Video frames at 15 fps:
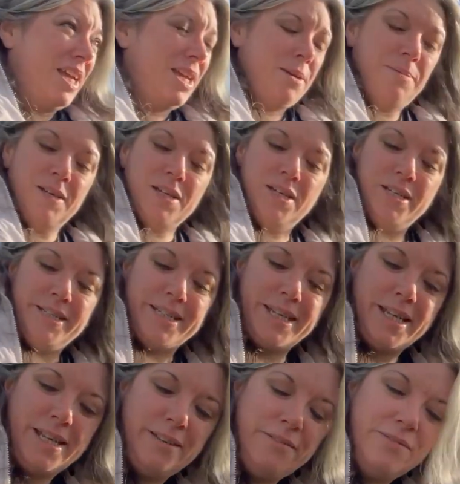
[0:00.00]
Because
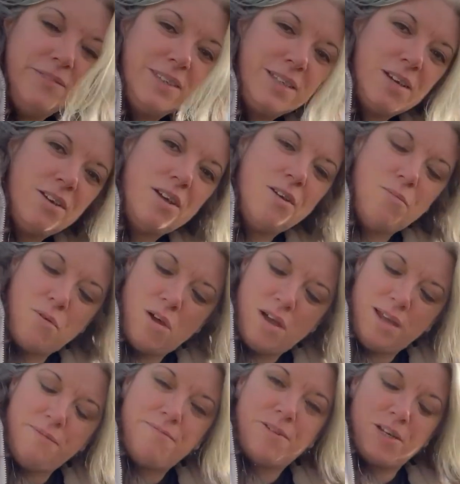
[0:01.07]
what
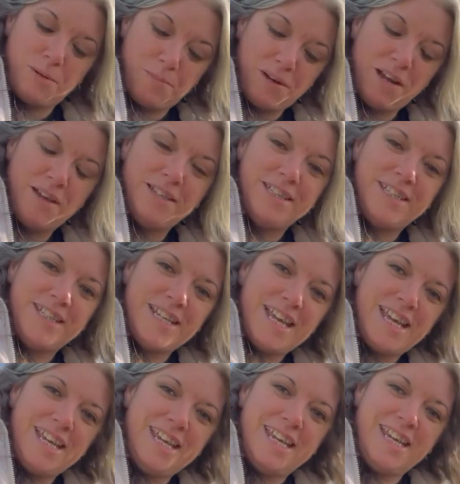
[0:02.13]
I'm going to plant
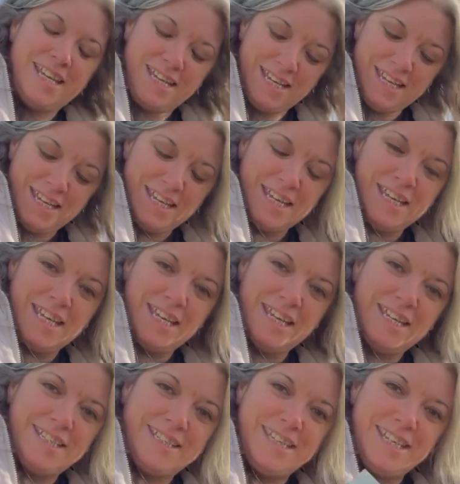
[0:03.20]
today
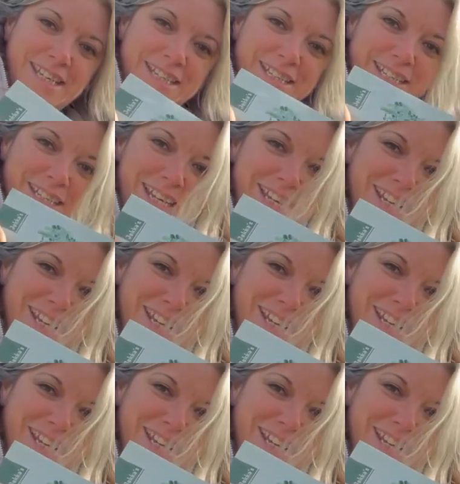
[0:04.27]
is this.